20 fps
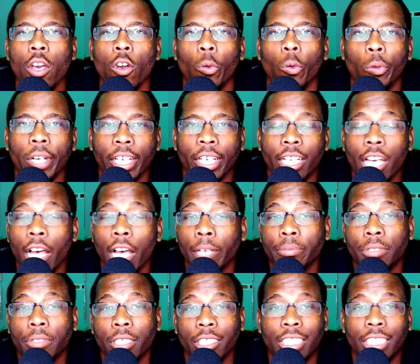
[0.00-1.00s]
when it
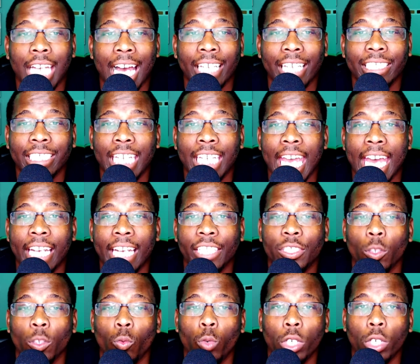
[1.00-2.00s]
comes to Josh
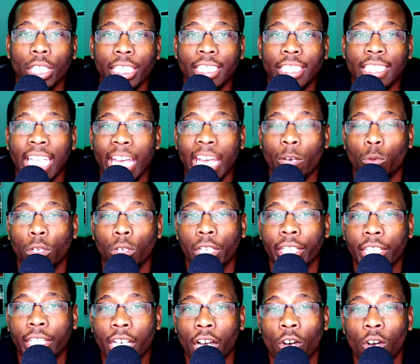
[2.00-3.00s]
Gattis. Will he stay? Will he
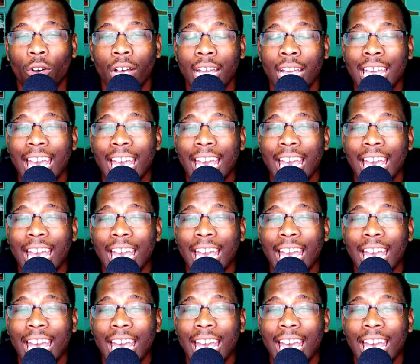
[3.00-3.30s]
go?